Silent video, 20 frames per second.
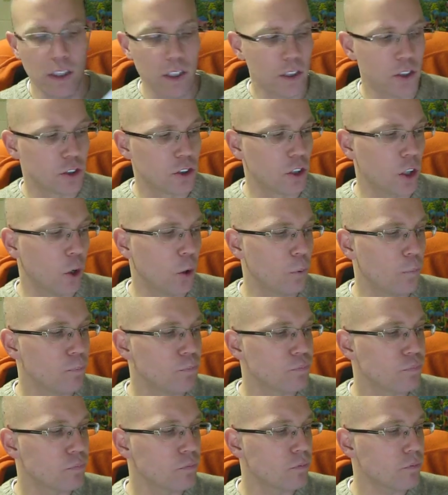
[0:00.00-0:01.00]
So,
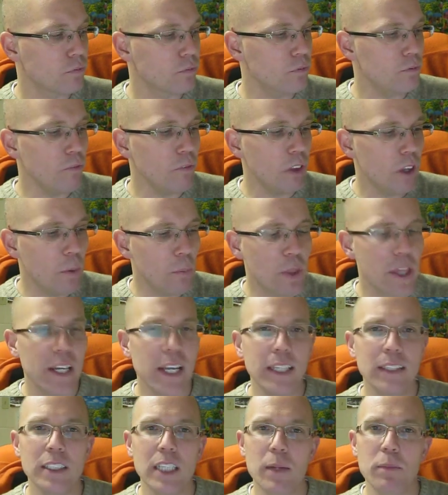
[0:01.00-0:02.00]
but the
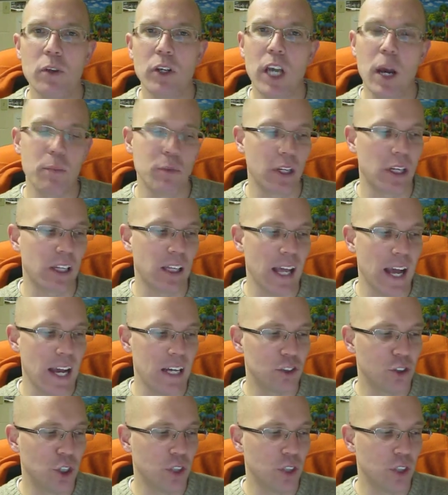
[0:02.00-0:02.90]
next time you come to class,